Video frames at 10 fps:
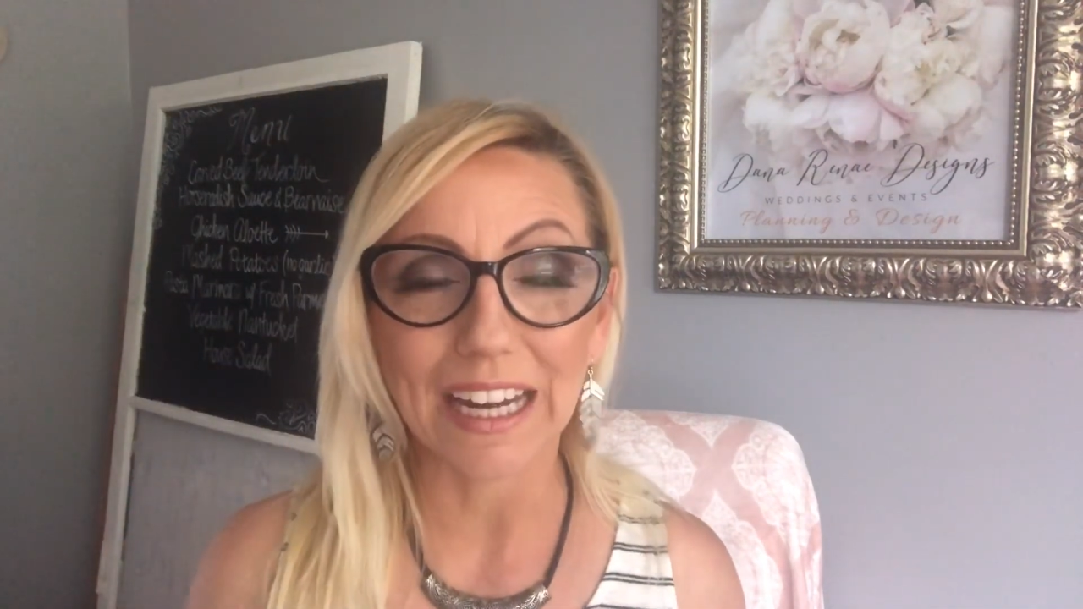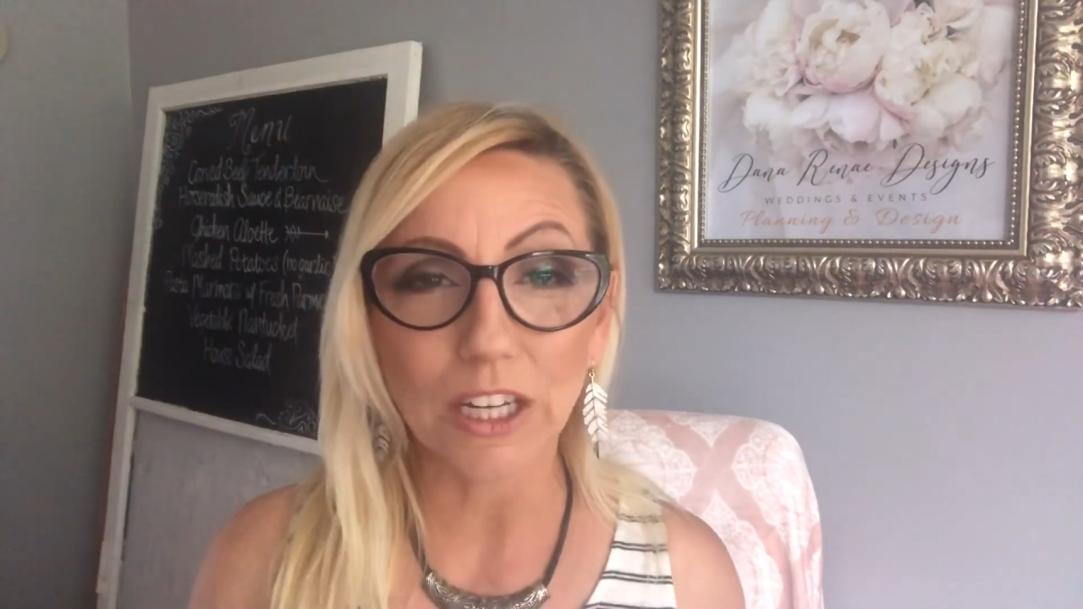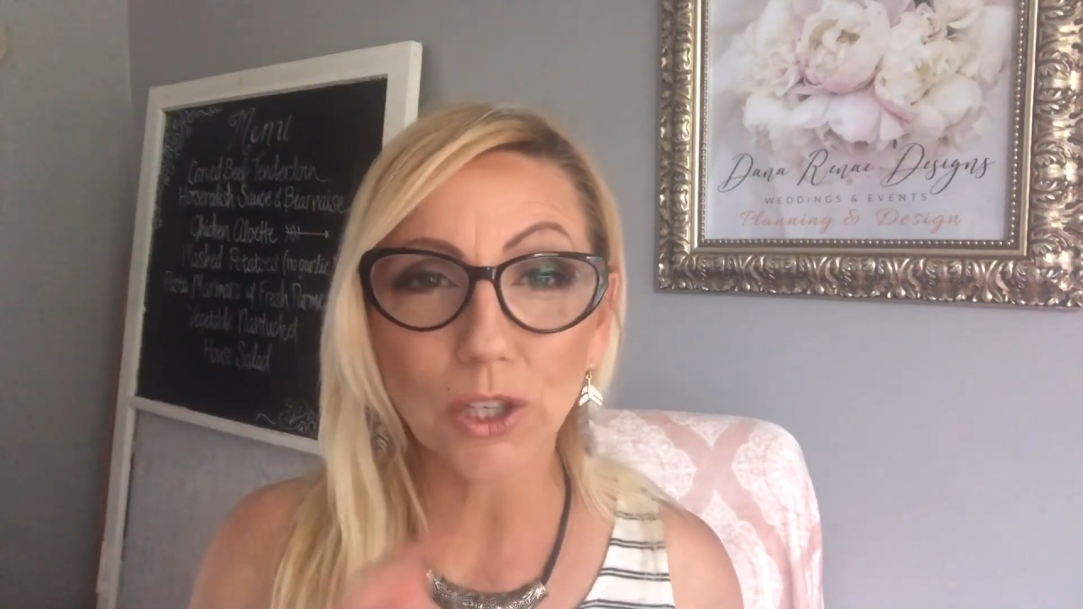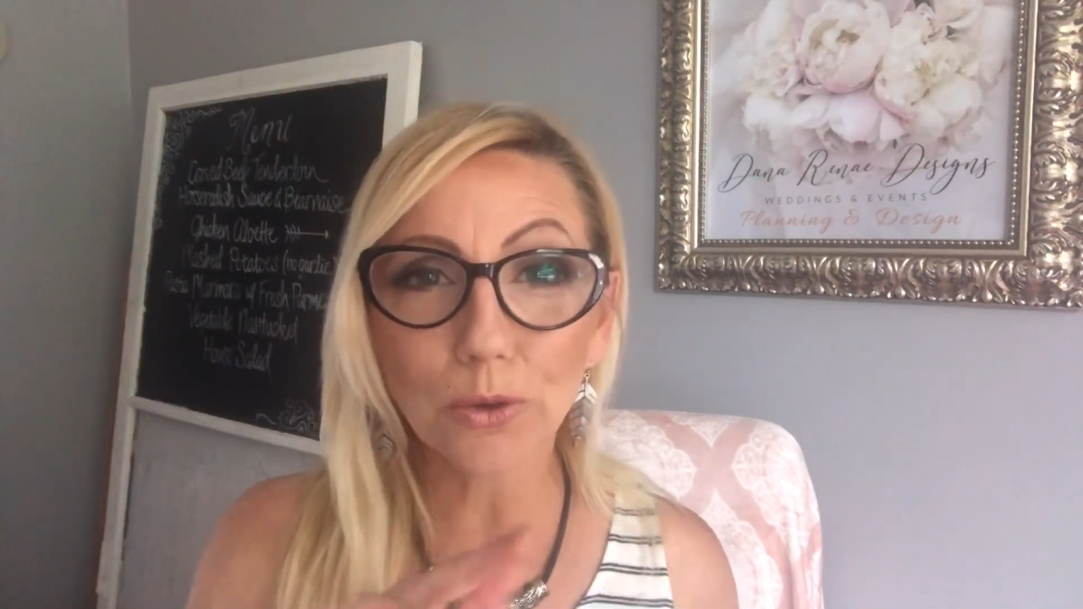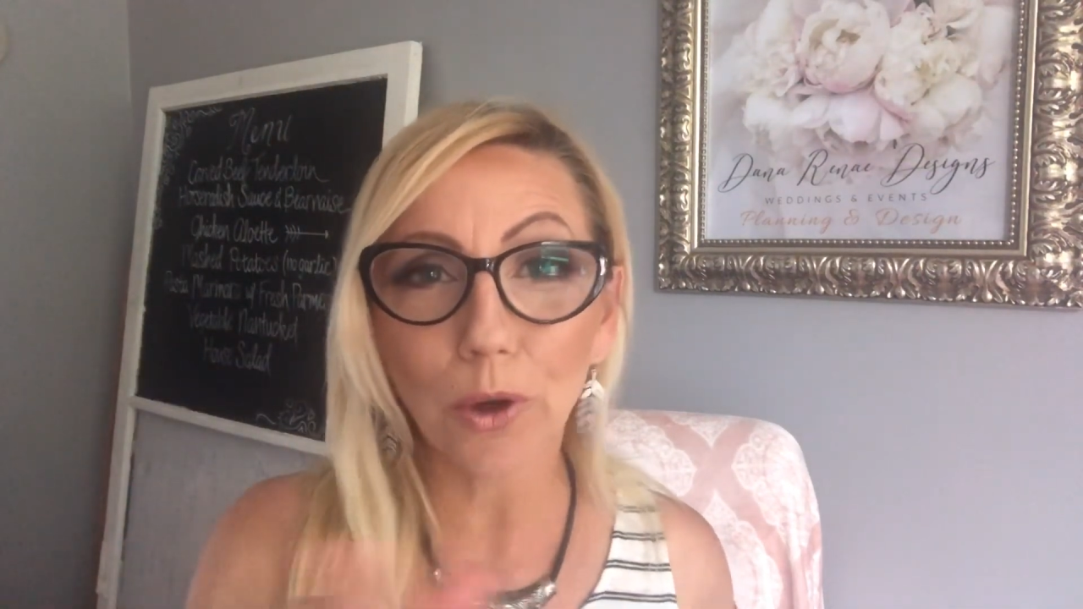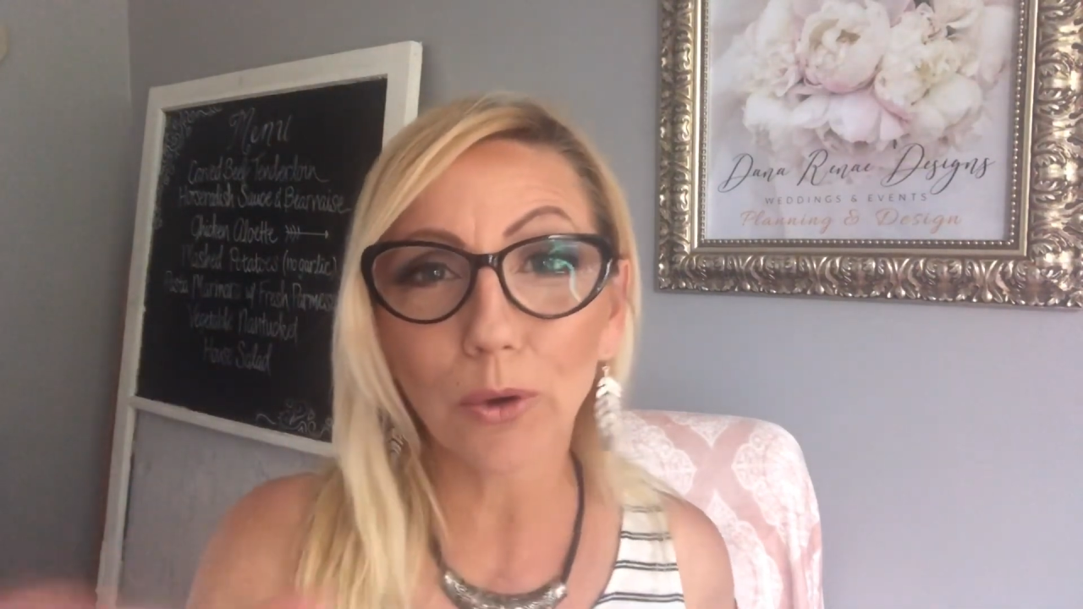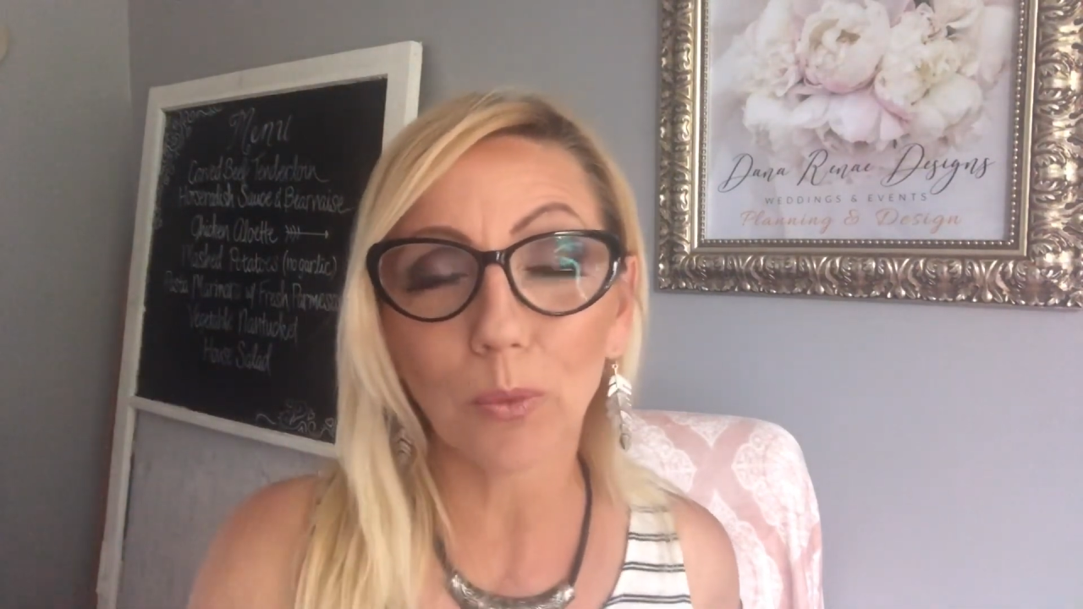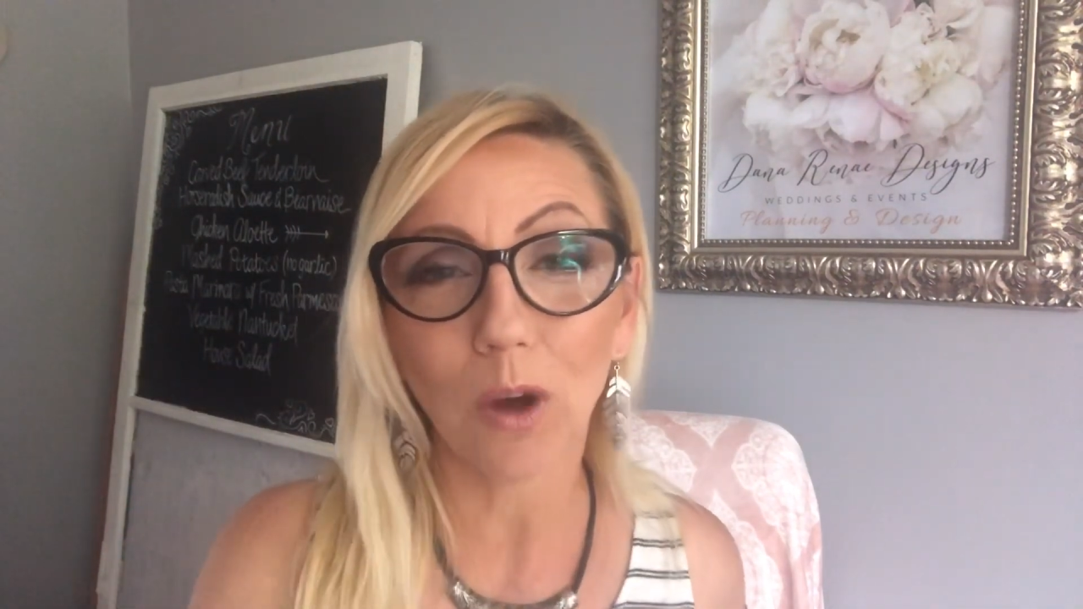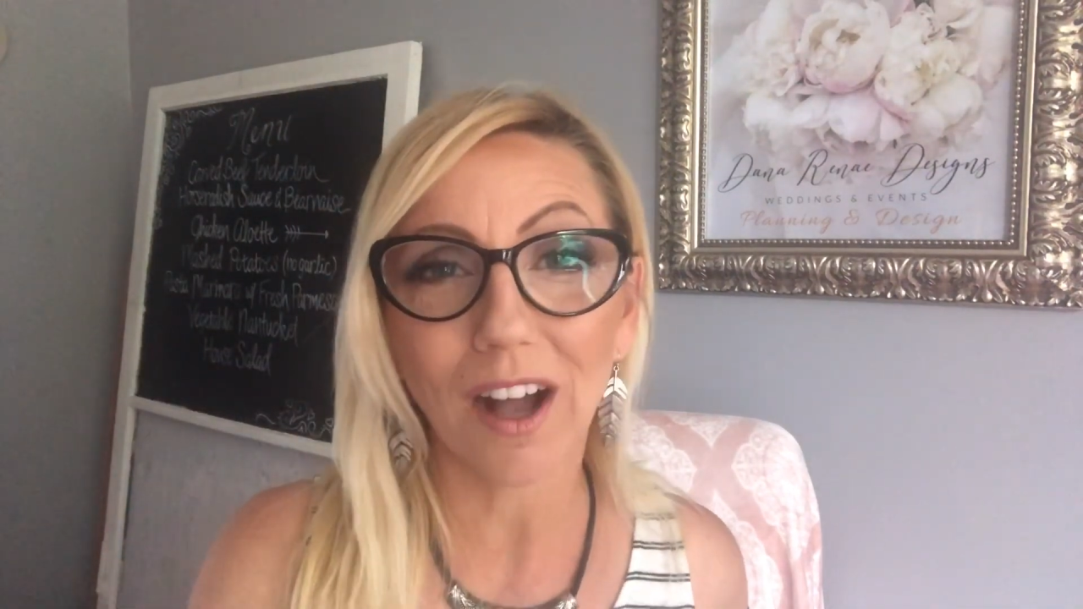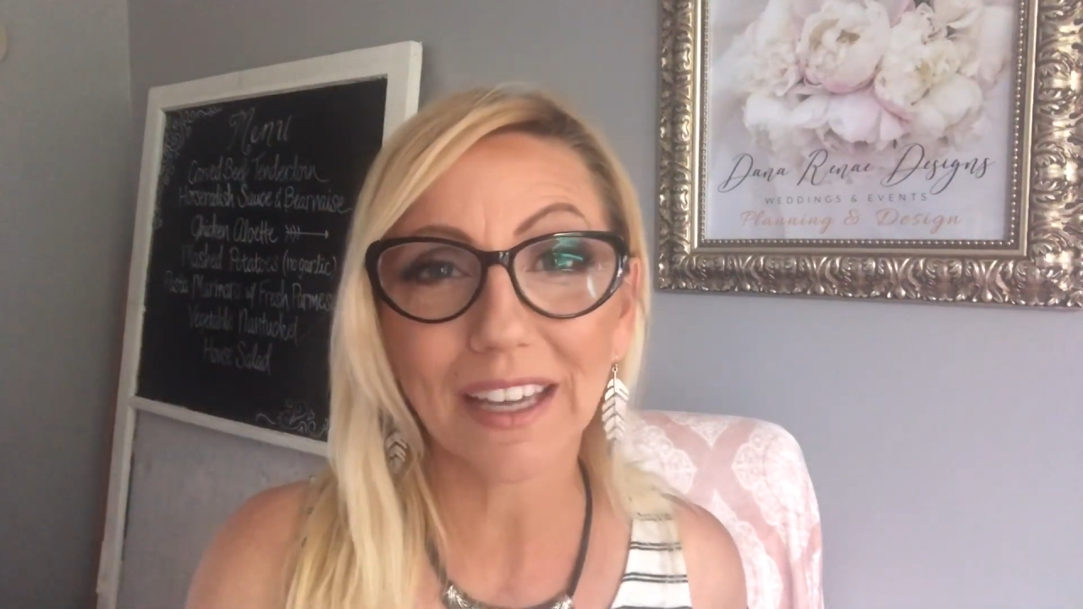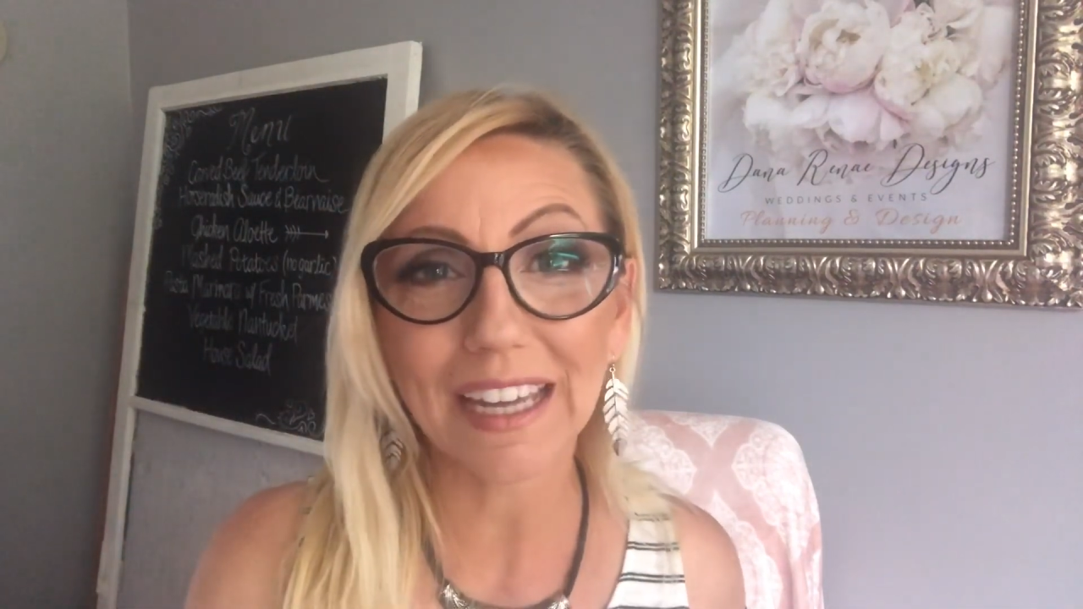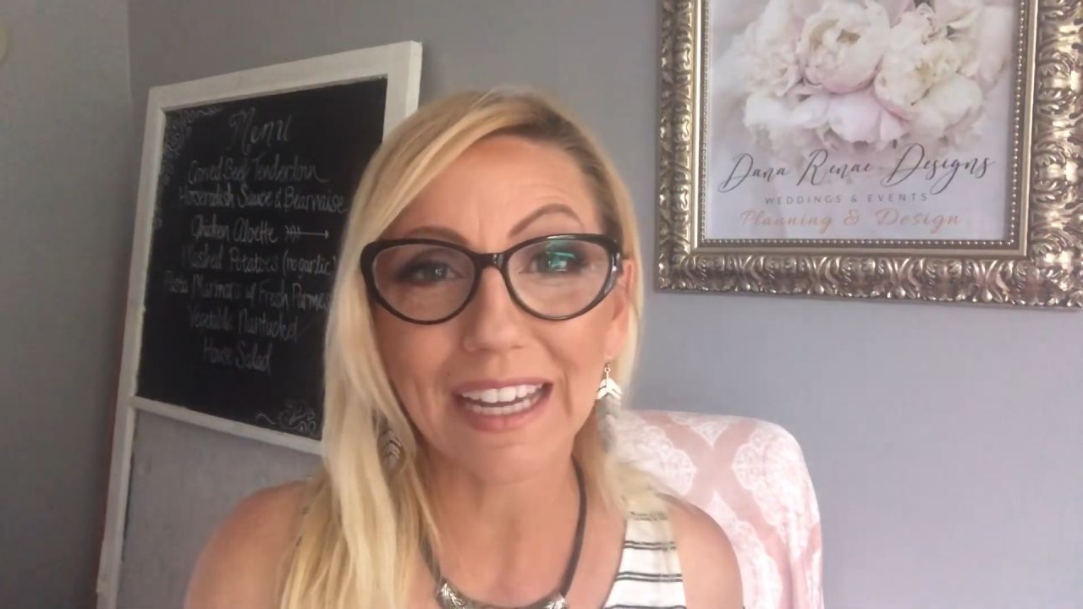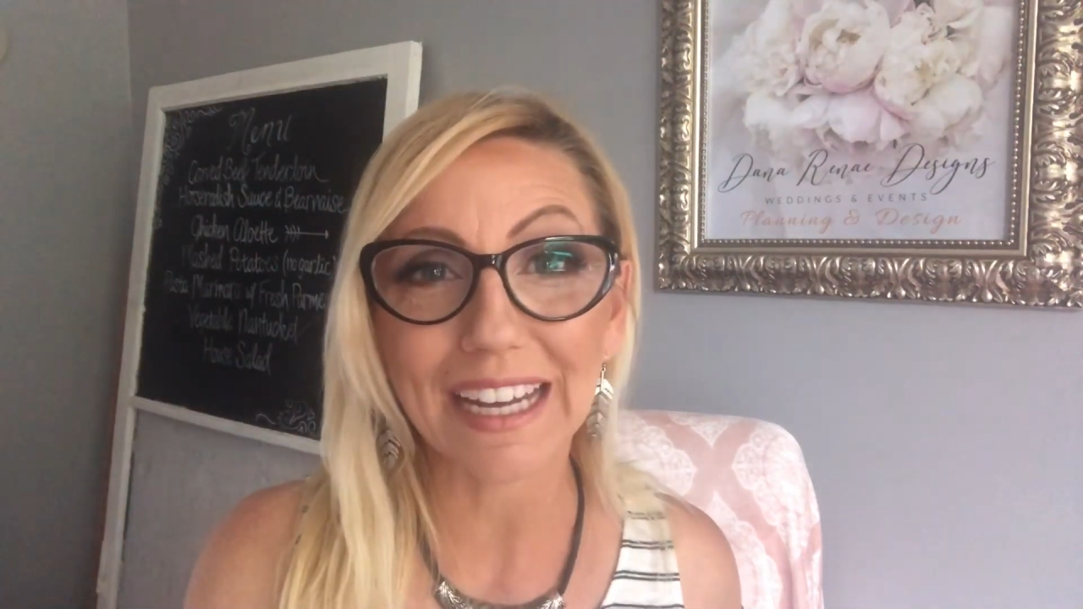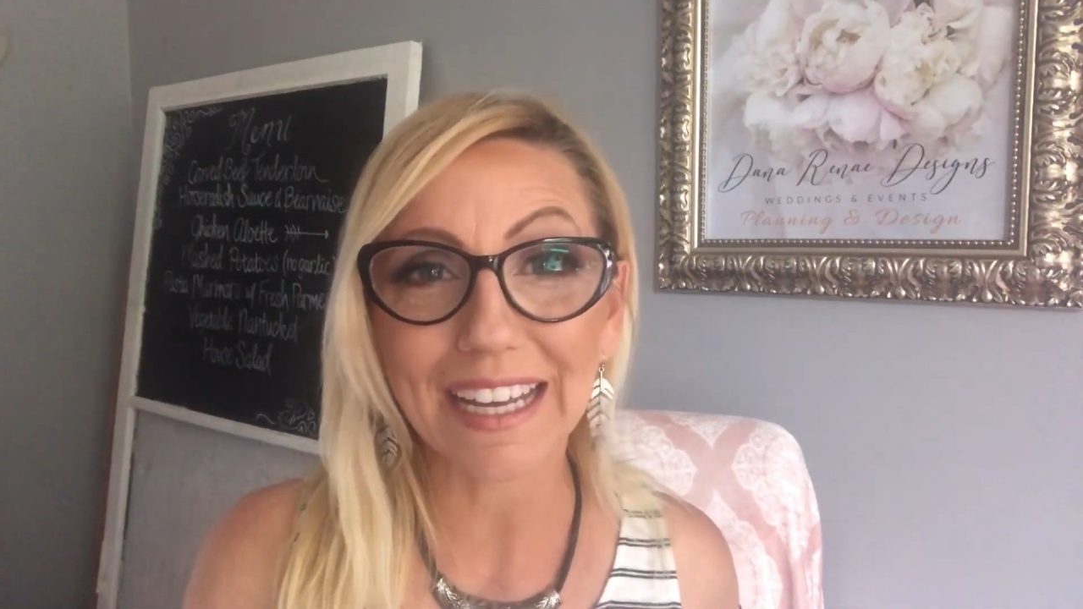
and you go to walk in,